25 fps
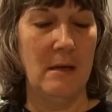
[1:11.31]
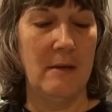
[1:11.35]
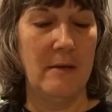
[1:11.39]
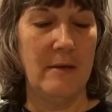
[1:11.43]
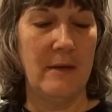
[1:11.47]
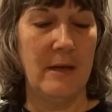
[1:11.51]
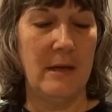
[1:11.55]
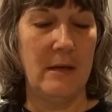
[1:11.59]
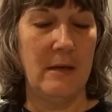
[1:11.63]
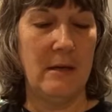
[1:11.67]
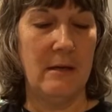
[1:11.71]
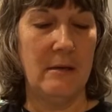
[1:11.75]

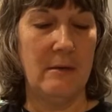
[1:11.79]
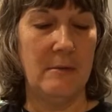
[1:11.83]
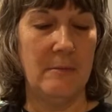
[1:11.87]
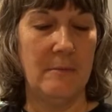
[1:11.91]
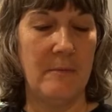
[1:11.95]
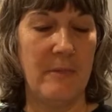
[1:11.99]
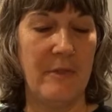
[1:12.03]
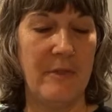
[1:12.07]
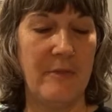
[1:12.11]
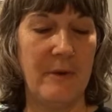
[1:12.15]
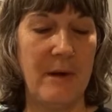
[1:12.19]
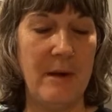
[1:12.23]
the
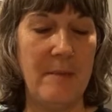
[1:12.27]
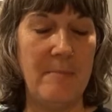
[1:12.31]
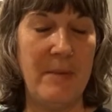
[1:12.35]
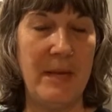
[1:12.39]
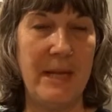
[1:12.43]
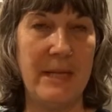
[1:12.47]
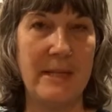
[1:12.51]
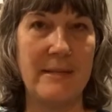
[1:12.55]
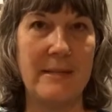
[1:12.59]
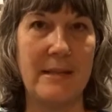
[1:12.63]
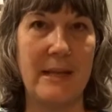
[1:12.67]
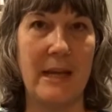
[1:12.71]
thread
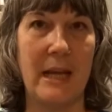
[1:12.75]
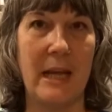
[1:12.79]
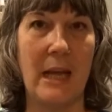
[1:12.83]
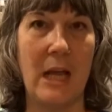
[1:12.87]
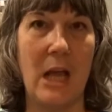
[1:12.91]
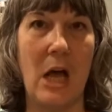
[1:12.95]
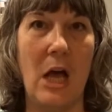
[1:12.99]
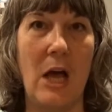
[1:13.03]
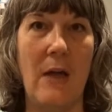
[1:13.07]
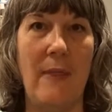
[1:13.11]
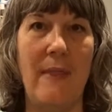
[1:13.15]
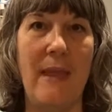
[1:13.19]
basting
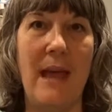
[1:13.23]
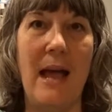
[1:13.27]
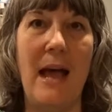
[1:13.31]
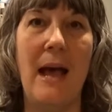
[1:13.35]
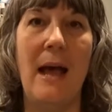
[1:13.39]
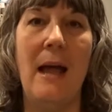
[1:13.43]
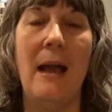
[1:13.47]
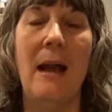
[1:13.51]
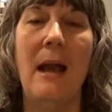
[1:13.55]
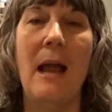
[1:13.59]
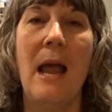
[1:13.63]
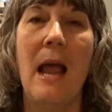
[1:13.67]
on that.